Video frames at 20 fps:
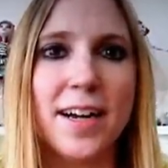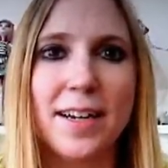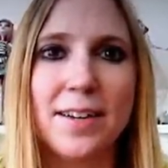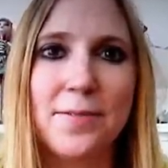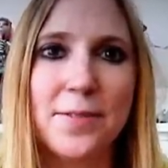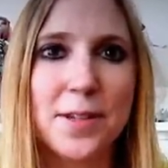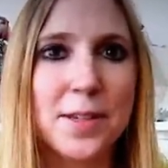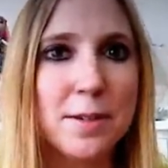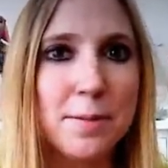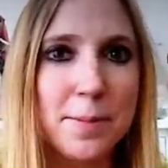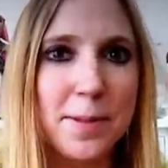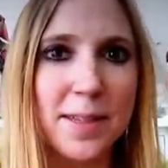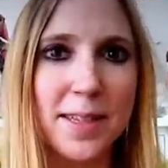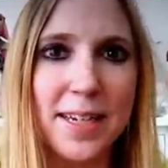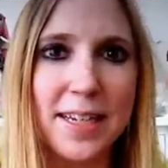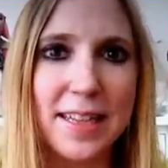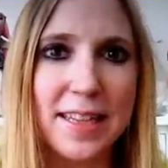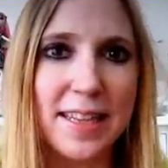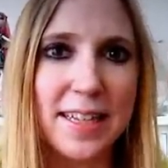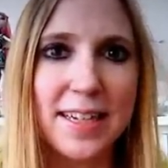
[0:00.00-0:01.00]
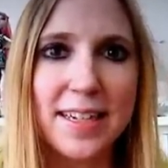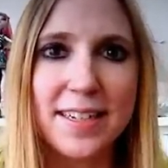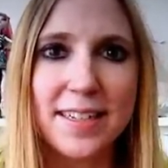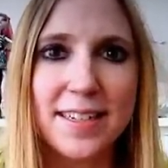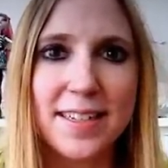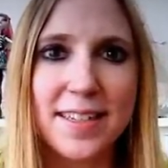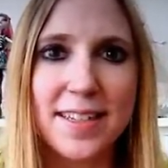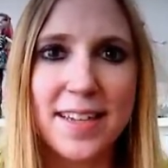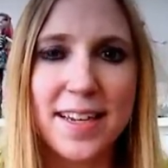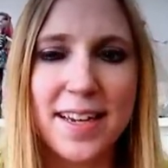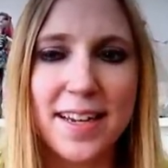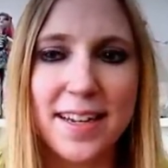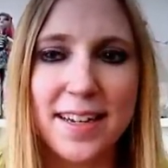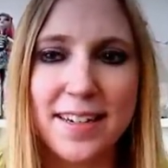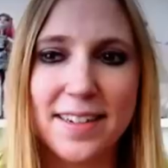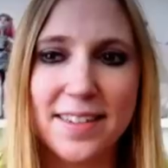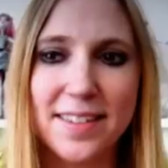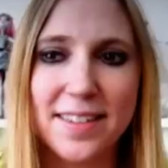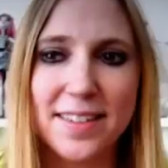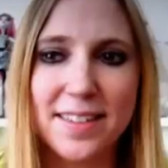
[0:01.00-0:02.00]
kind of accumulate things
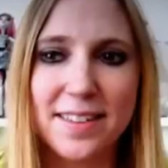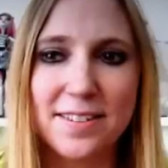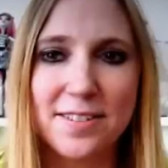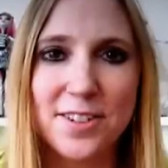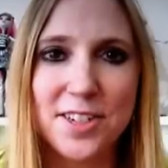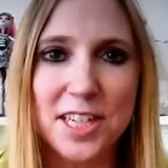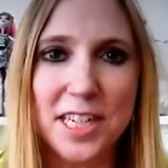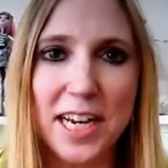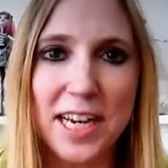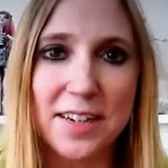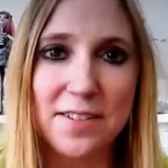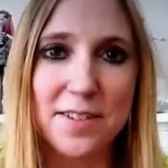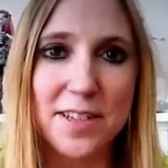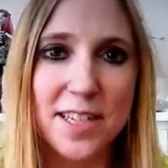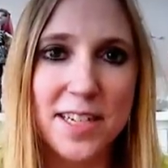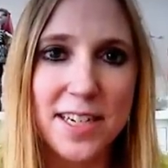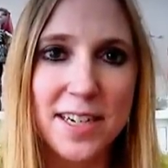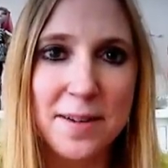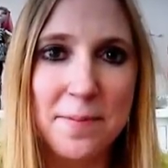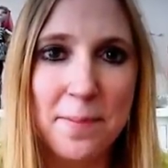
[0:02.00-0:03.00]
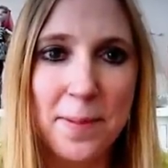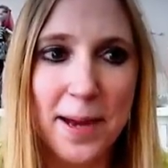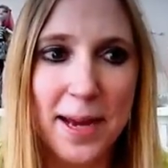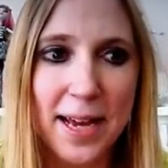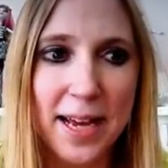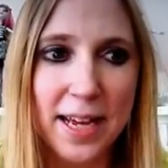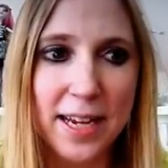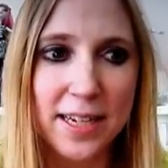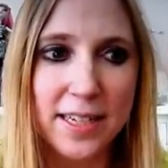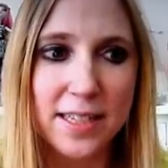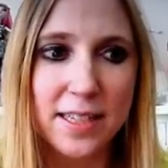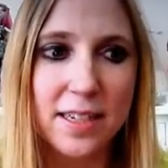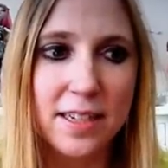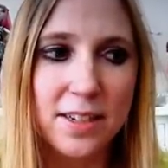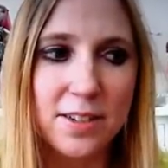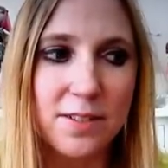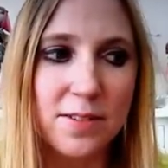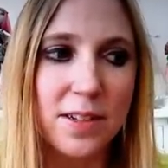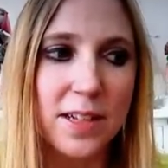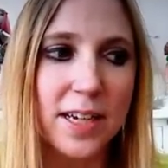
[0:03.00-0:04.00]
and they're just kind of sitting in bags
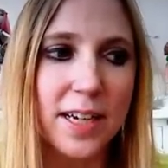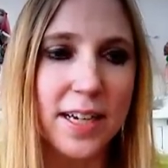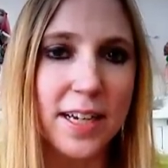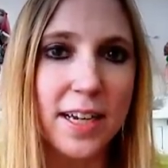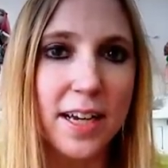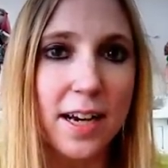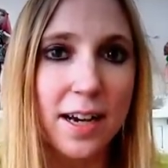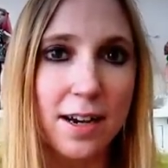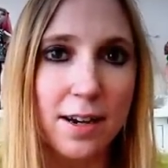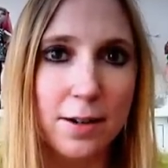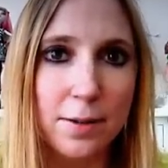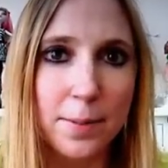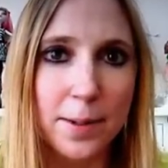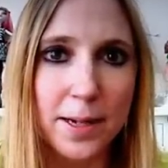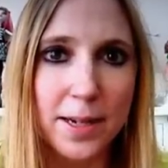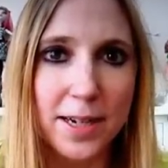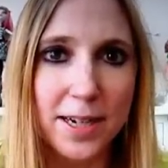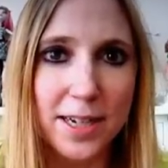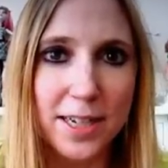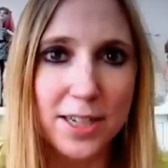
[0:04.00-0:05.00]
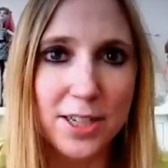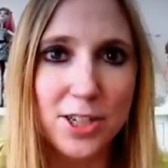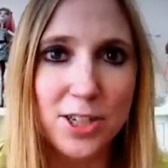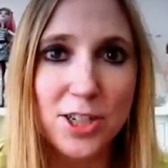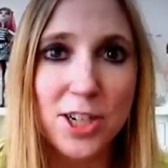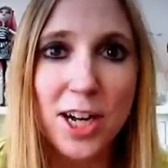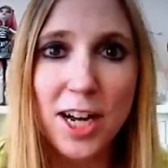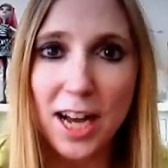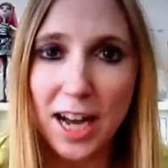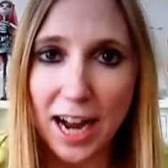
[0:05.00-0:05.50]
and you're like, oh my gosh,